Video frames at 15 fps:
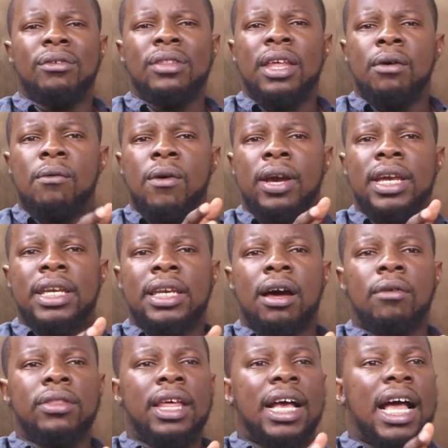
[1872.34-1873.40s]
they walk in
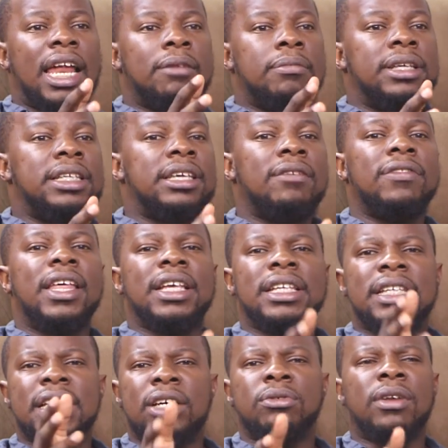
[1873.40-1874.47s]
town, they can't be safe, they're
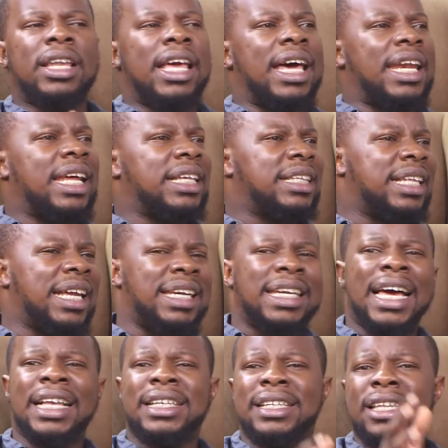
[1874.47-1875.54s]
sexually harassed, they're
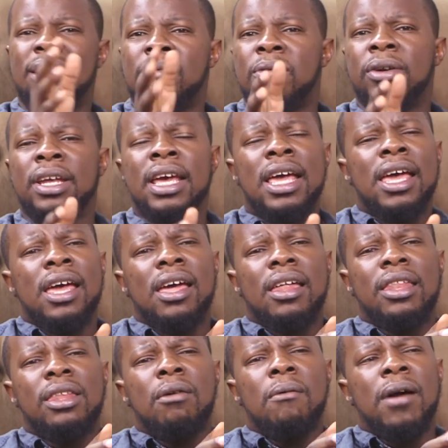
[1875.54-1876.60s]
touched, they're what?
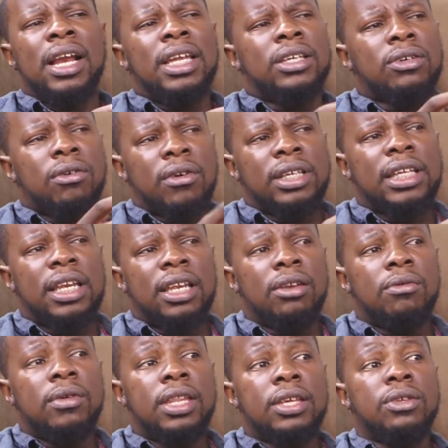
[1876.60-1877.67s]
The world is constantly
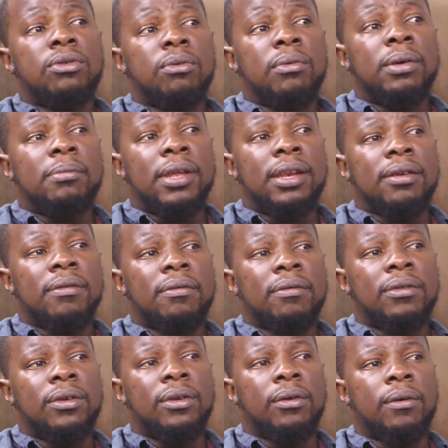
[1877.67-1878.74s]
doing this to women,
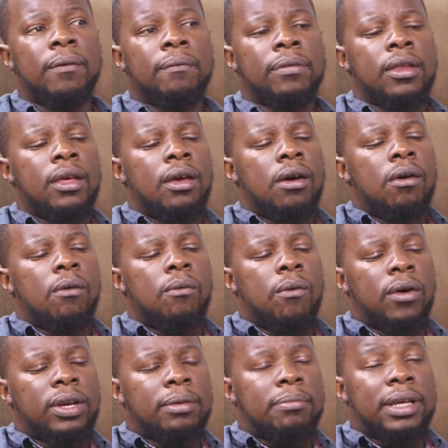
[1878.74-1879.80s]
you know.
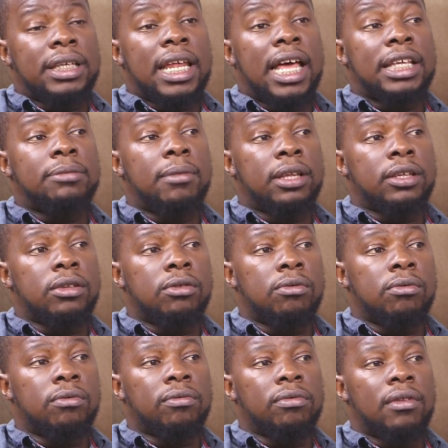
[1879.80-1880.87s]
What must husbands
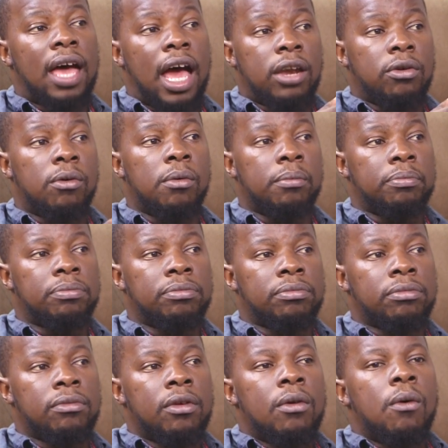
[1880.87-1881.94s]
do at home?
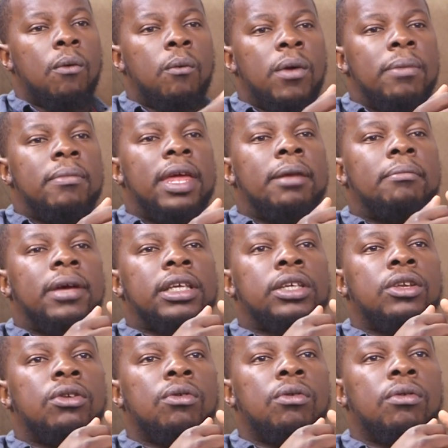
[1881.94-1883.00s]
Women
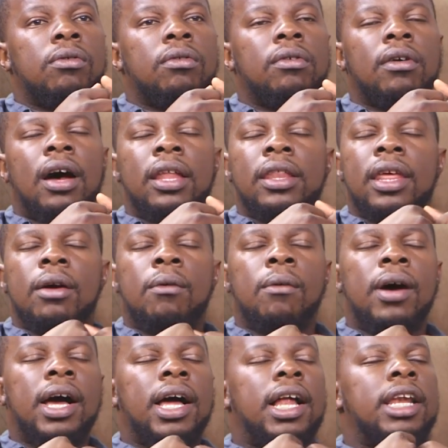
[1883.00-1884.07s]
must know the
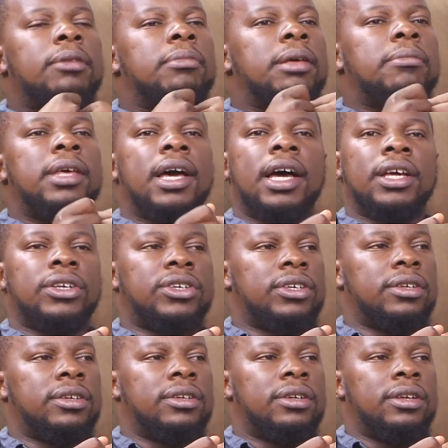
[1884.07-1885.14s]
world may be
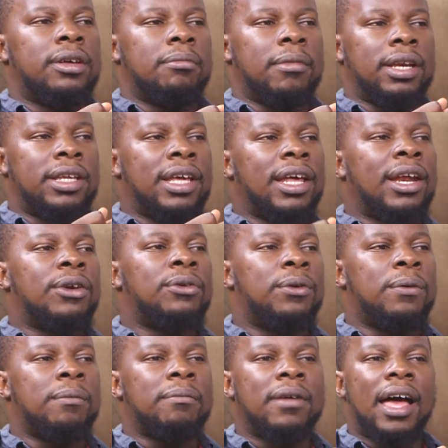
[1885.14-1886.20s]
harsh, but here at
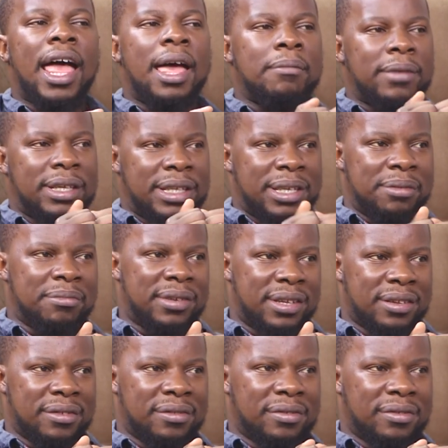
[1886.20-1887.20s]
home, I am esteemed.